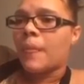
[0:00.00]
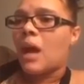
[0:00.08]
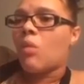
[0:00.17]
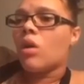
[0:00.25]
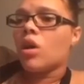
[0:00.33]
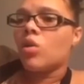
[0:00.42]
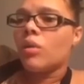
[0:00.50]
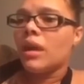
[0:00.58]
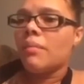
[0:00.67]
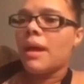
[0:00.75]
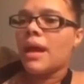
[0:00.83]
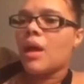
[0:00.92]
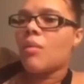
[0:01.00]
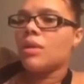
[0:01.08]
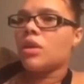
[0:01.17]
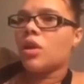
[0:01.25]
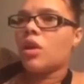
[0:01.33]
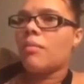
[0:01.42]
I want Queen back. I
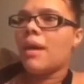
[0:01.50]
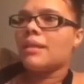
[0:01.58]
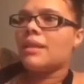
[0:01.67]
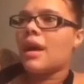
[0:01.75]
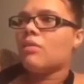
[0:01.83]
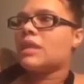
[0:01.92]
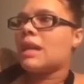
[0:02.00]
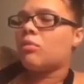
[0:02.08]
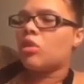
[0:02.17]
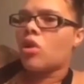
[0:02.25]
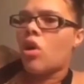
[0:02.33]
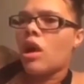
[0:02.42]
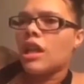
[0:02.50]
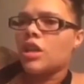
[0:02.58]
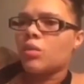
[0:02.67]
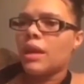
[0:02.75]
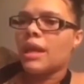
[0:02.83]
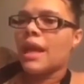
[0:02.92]
want the girl back that I was able to call
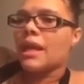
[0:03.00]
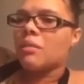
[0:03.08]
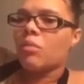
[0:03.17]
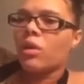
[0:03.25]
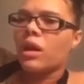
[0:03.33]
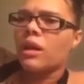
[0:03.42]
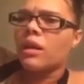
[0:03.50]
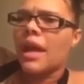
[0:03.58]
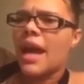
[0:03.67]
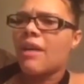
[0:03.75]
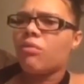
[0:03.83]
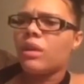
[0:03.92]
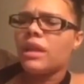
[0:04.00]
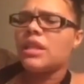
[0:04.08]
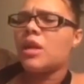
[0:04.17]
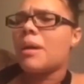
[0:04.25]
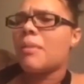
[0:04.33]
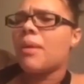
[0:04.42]
at 3 o'clock in the morning and laugh with and
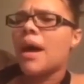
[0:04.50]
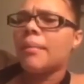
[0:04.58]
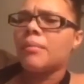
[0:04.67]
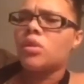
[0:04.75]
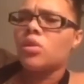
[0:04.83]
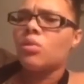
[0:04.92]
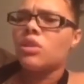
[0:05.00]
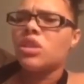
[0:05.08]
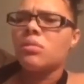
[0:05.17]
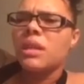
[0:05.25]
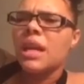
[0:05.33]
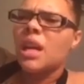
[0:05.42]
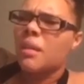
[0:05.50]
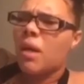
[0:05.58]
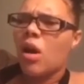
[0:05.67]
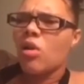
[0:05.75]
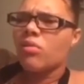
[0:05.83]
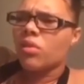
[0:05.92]
tell my problems to. And she was like, come
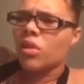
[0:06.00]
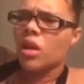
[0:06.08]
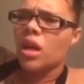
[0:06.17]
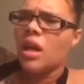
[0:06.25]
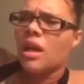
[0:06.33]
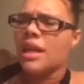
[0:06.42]
over.